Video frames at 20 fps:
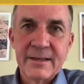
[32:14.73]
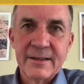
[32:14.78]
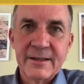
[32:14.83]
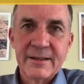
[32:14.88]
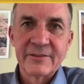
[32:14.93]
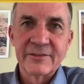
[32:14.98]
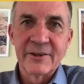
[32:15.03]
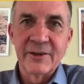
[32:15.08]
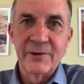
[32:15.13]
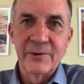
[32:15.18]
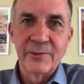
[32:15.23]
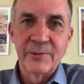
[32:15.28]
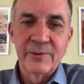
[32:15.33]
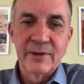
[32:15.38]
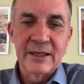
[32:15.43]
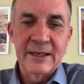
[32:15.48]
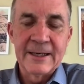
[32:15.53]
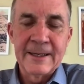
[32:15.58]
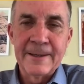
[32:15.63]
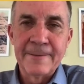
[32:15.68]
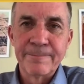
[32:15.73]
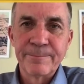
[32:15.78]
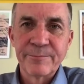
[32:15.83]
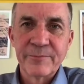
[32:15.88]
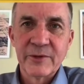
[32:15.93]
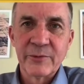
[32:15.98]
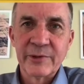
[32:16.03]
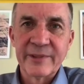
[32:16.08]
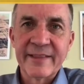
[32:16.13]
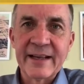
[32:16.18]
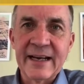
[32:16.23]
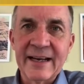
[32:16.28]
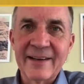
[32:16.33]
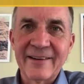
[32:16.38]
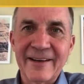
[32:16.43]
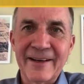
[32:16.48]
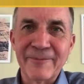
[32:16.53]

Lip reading: So with that,